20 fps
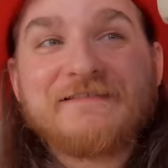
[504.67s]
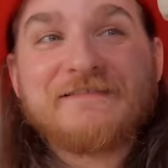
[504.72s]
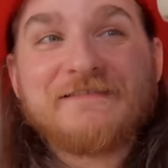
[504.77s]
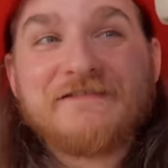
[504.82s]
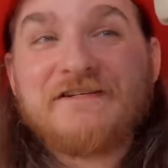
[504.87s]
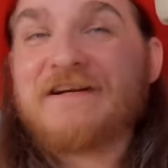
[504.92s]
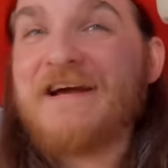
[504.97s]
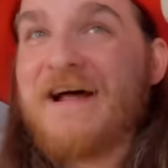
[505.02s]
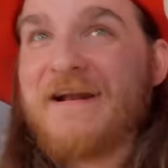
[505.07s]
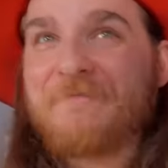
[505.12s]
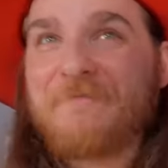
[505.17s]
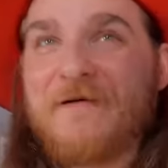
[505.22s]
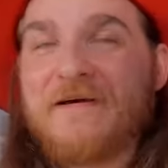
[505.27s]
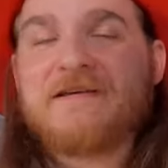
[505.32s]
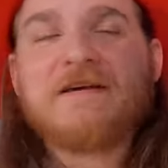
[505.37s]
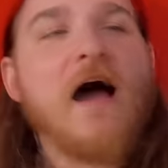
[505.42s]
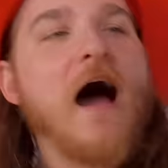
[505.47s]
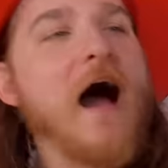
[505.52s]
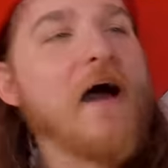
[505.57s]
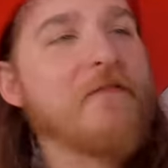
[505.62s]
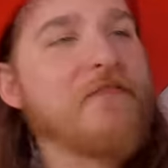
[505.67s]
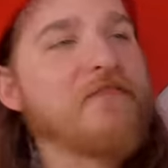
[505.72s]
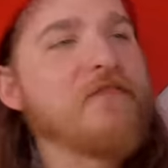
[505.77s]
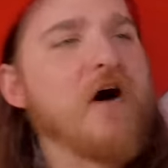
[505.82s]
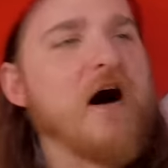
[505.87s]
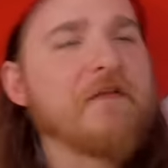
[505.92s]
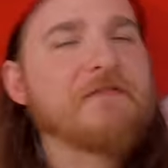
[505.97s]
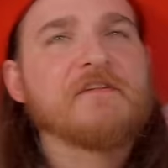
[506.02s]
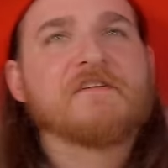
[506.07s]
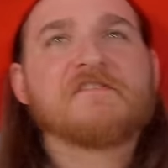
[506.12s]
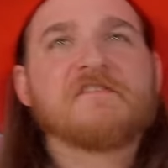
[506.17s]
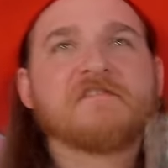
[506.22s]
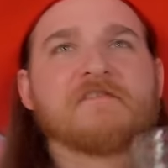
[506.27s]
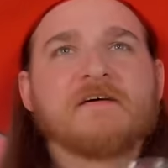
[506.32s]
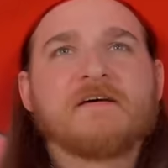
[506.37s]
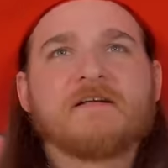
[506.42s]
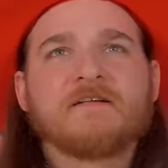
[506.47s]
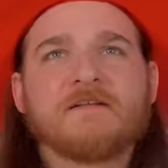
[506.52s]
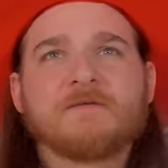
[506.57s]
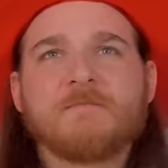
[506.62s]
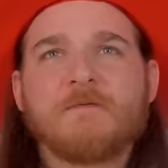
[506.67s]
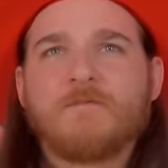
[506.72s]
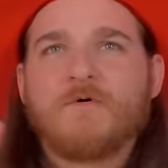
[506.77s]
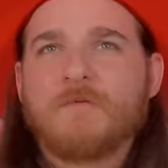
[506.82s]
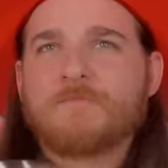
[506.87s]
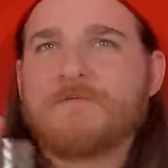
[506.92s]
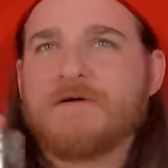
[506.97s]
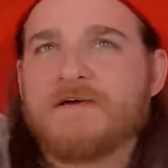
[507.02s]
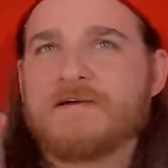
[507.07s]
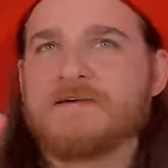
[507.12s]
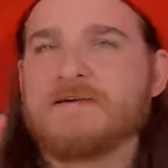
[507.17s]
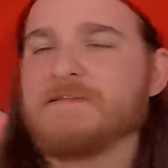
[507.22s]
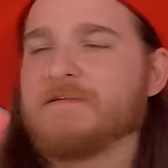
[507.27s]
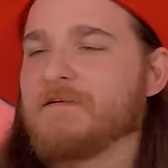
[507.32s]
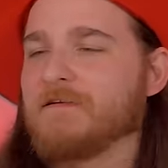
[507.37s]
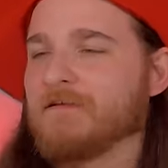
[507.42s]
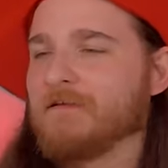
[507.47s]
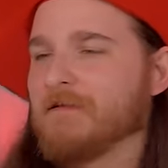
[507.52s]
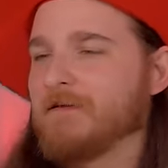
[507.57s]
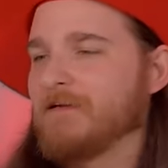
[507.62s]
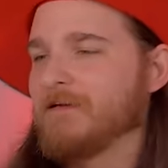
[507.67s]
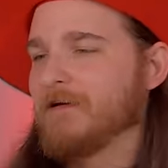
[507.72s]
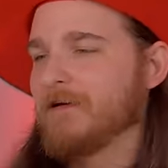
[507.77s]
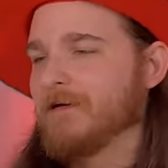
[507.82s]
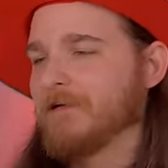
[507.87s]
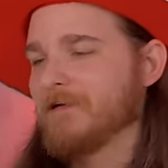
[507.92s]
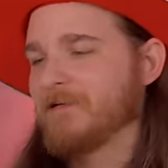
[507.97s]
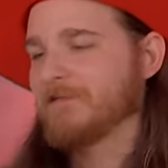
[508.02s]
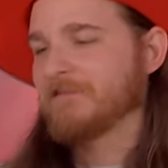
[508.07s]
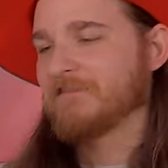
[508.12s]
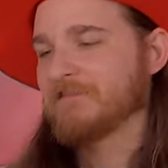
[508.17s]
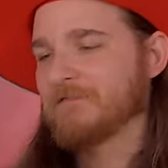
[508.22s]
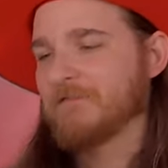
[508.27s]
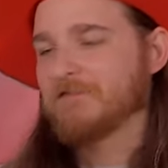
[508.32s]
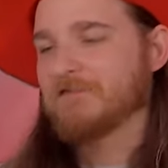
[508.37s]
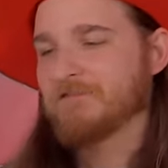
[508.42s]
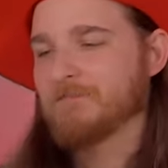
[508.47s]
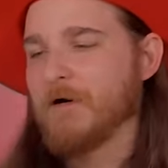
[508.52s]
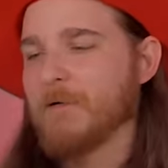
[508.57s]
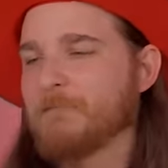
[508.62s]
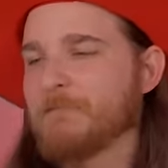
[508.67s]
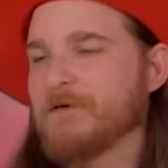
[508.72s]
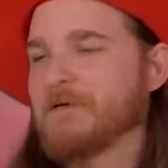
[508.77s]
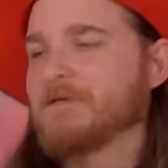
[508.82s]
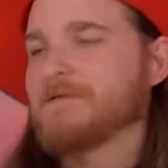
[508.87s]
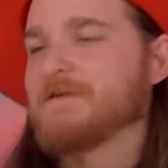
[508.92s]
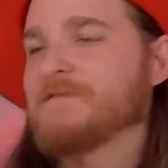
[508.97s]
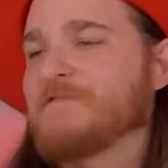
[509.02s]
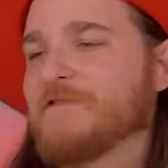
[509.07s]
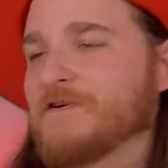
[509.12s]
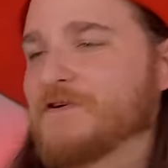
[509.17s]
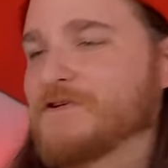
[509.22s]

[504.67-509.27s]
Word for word: She kind of pinky. I thought this was like a little bit more pinky than uh, it's it smelled pinky for